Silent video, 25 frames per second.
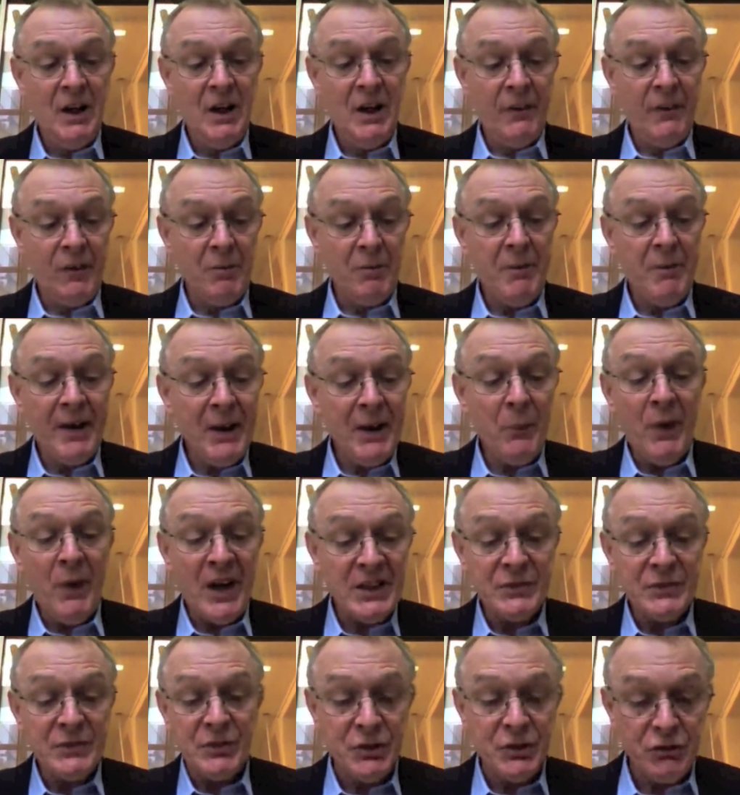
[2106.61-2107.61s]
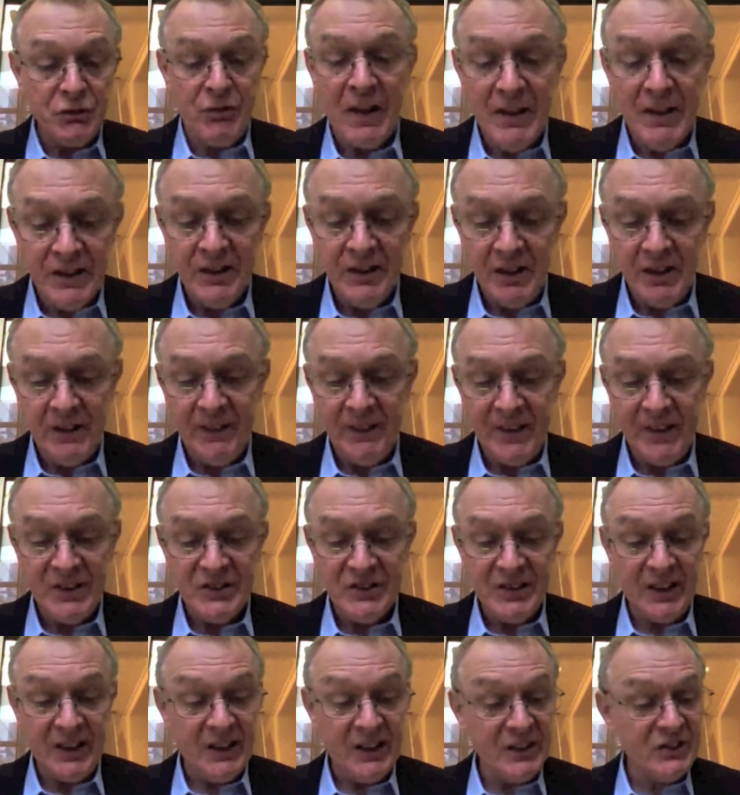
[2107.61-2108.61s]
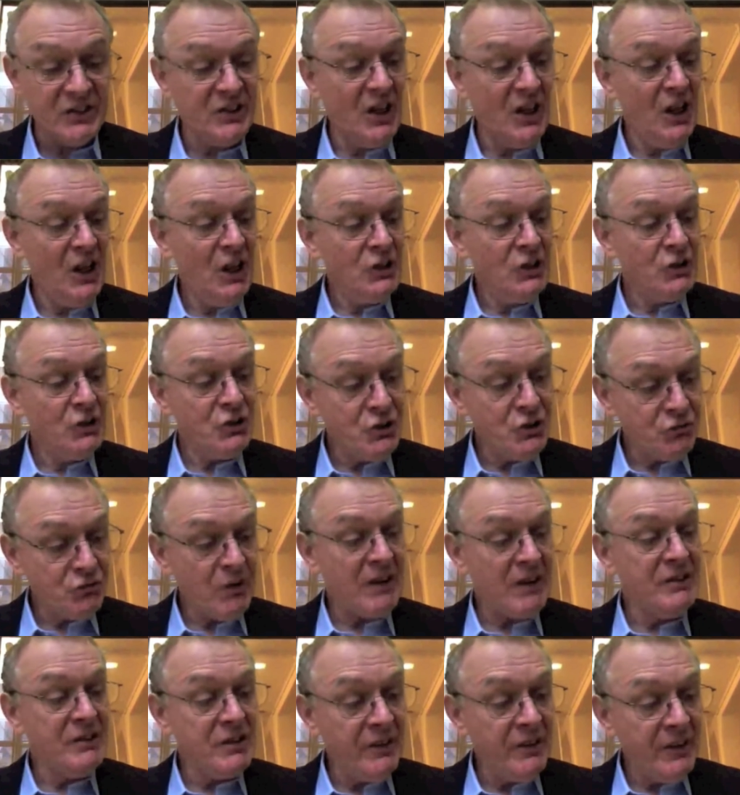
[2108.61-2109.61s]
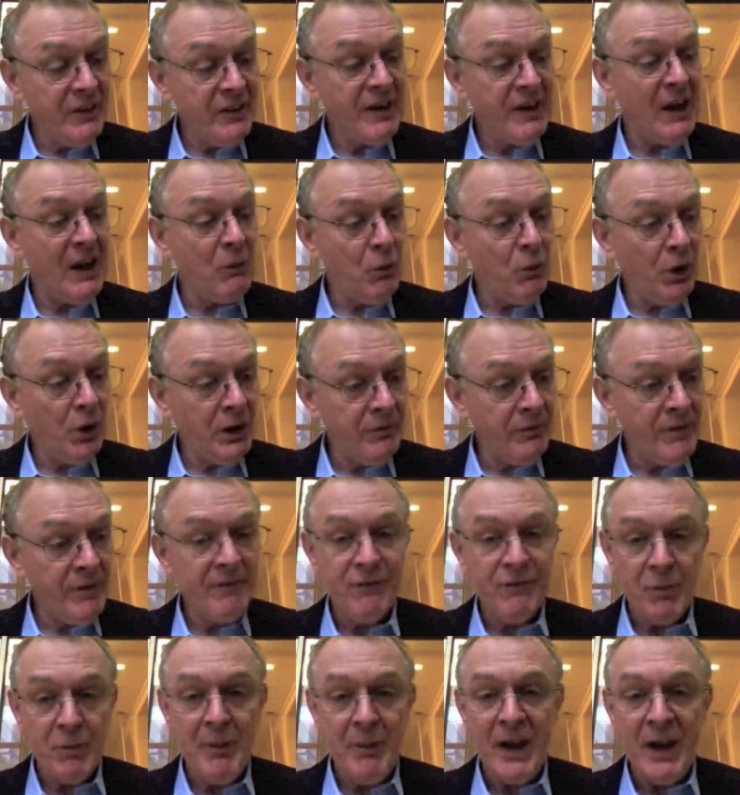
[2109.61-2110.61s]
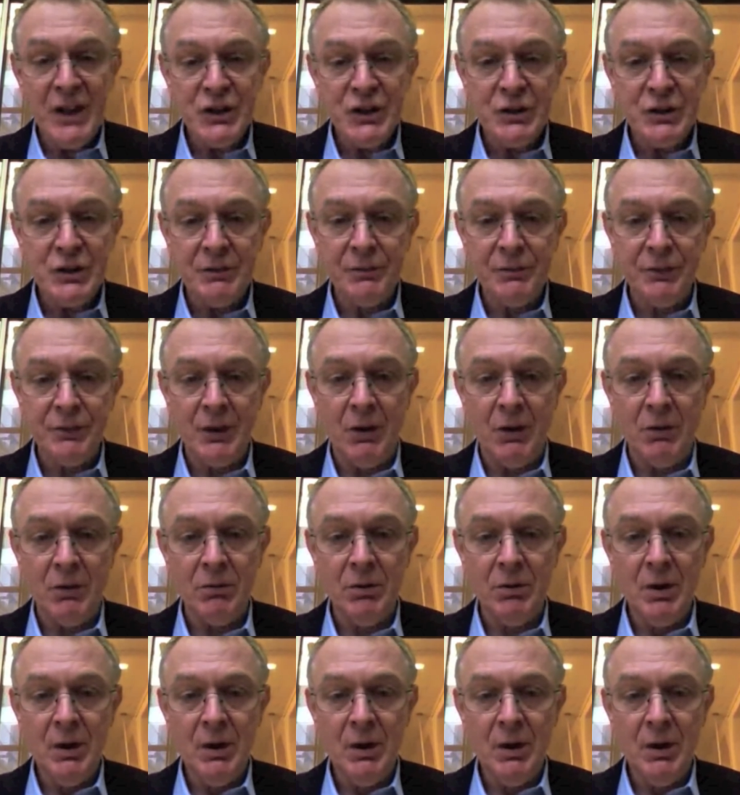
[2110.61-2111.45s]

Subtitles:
There are many ways for strengthening these things. Just strengthen the network of information flow.